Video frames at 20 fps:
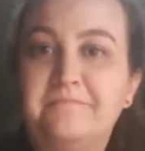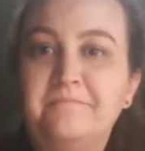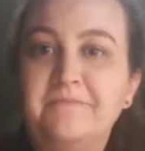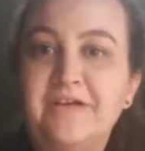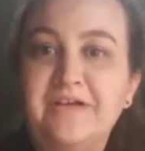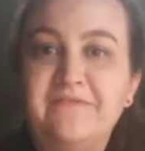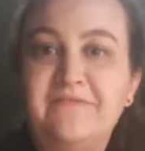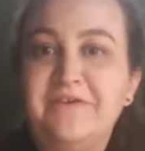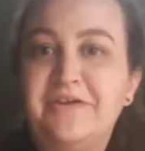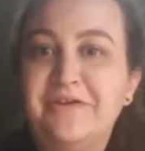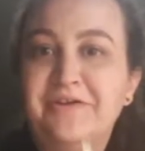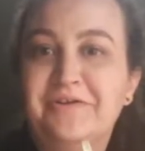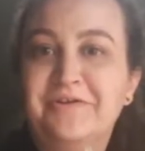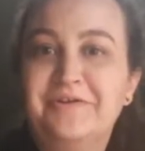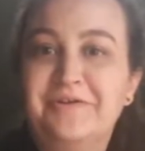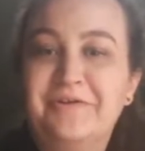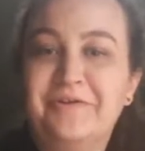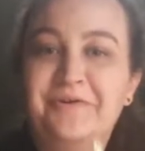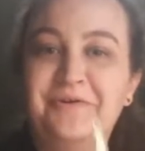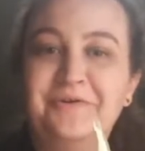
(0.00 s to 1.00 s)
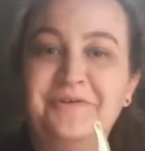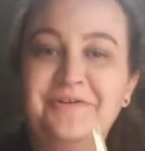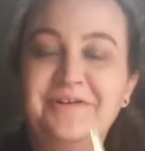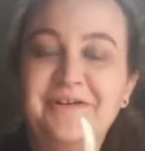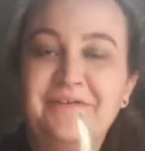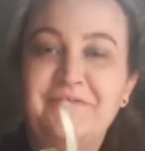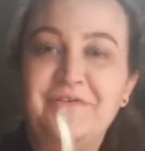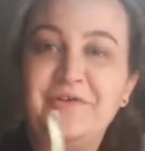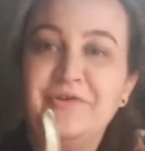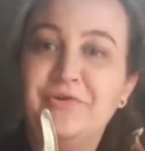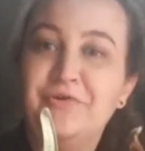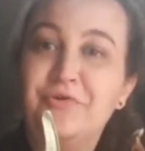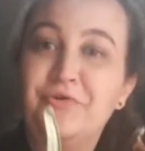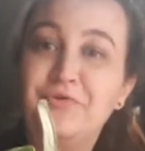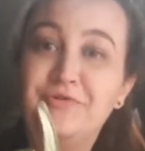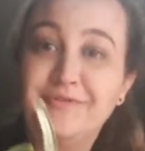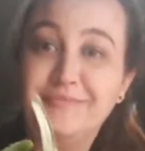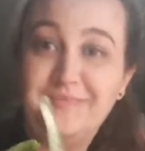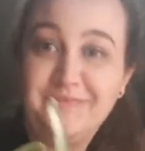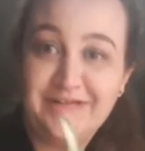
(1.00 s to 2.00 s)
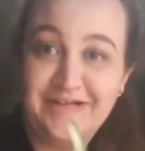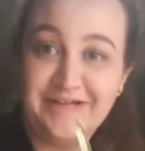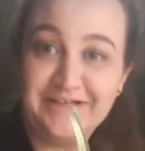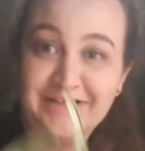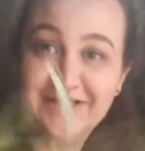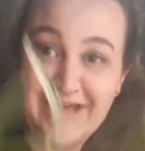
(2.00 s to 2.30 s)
If you can call a plant